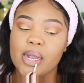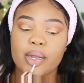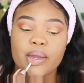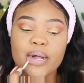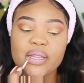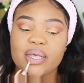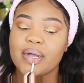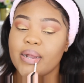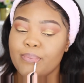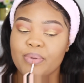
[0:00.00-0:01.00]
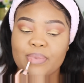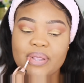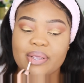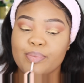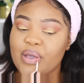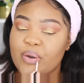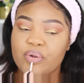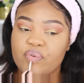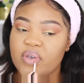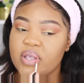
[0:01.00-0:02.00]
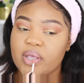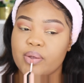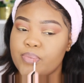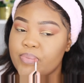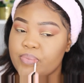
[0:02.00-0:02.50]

Do y'all think I'd be messing my whole face up?